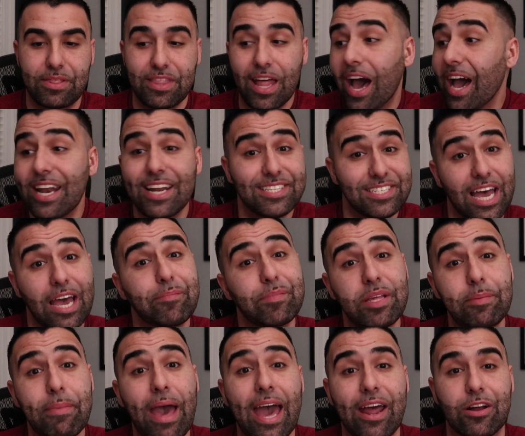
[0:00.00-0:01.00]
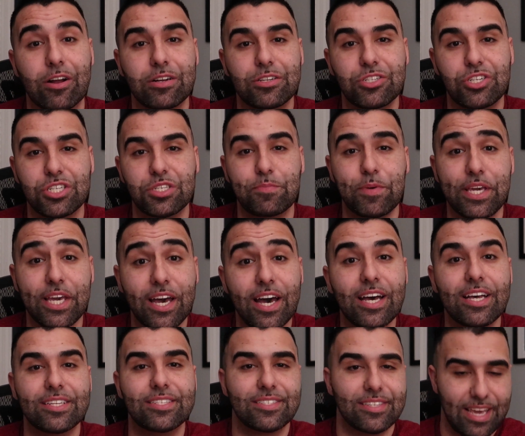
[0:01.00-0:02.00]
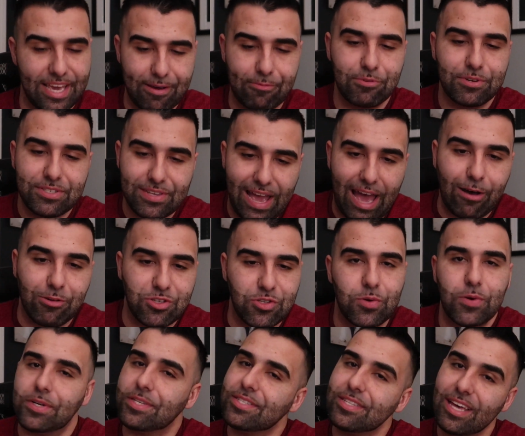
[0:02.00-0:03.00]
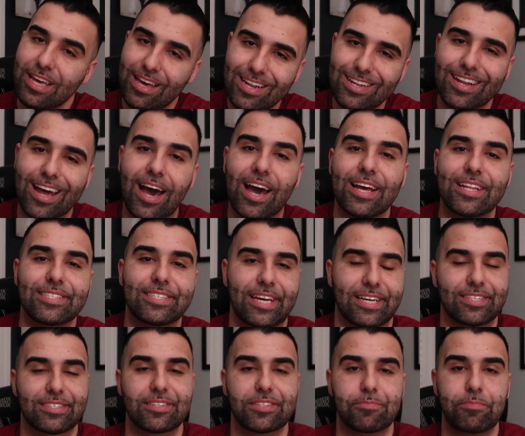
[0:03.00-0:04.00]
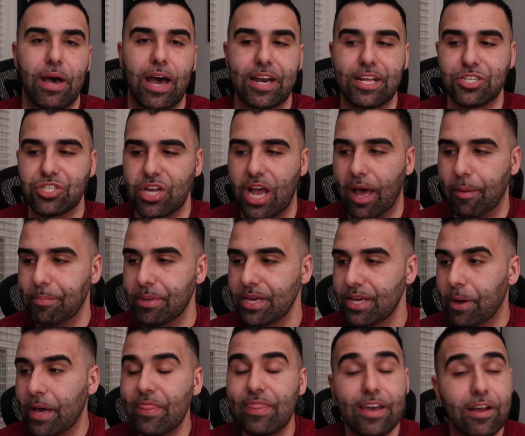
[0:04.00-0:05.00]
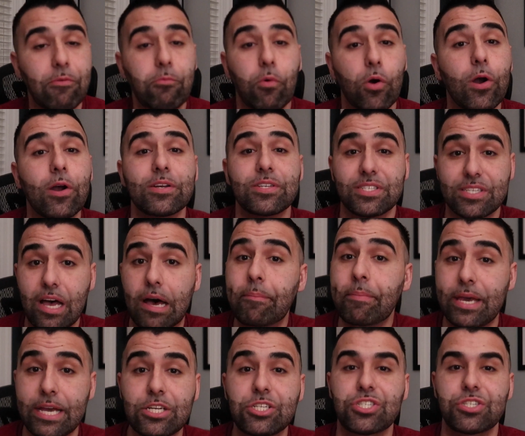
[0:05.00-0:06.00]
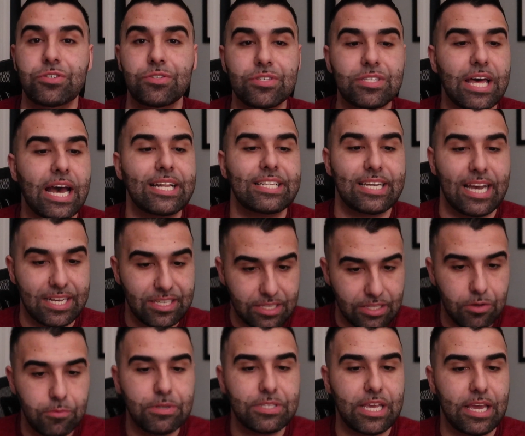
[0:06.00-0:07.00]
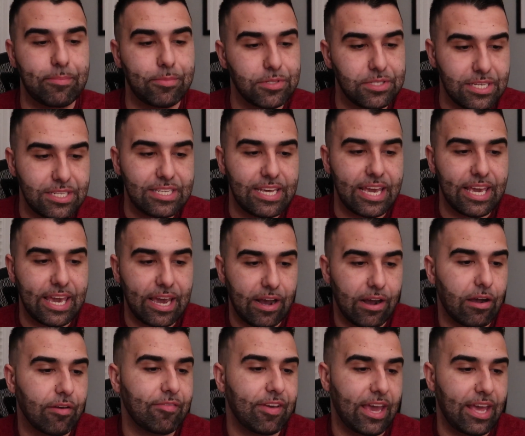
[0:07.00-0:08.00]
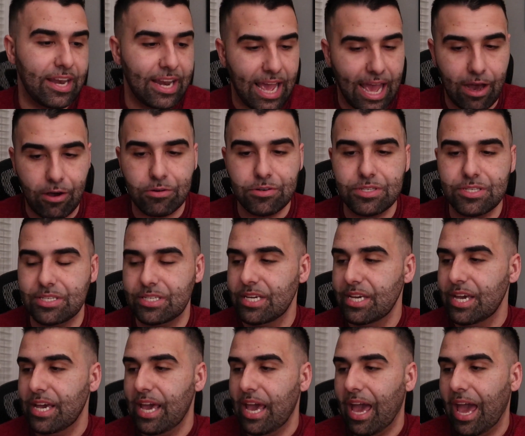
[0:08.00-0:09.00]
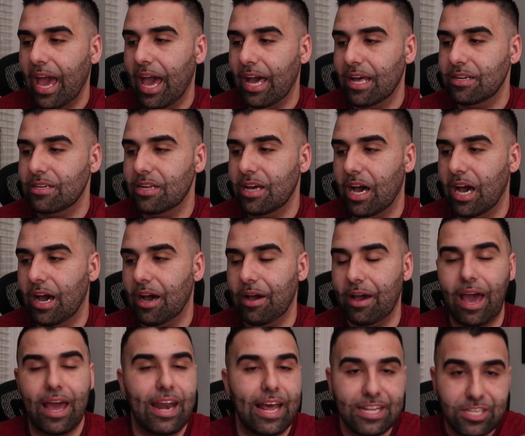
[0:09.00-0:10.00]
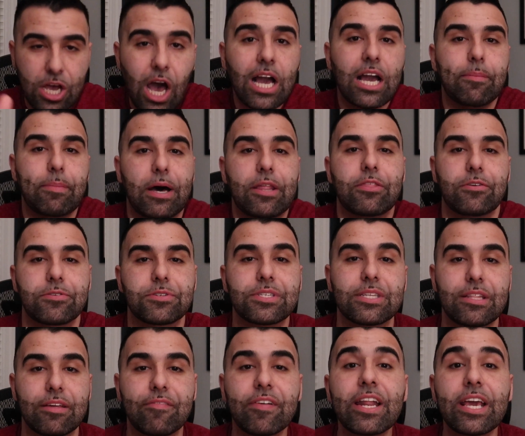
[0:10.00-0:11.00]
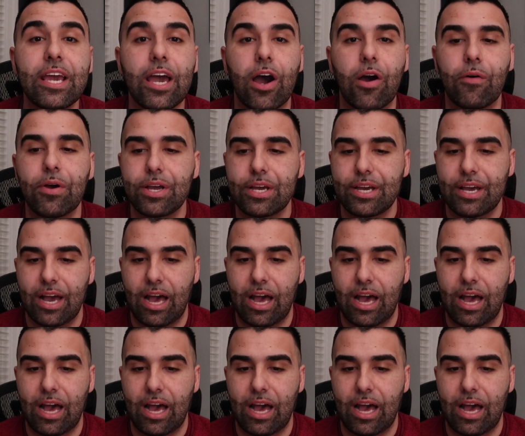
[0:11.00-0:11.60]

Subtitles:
not in a timely manner, just because it was outsourced and not in Tesla's body shop. But there were some issues that Tesla was able to take care of in-house, and I talk about those in the video,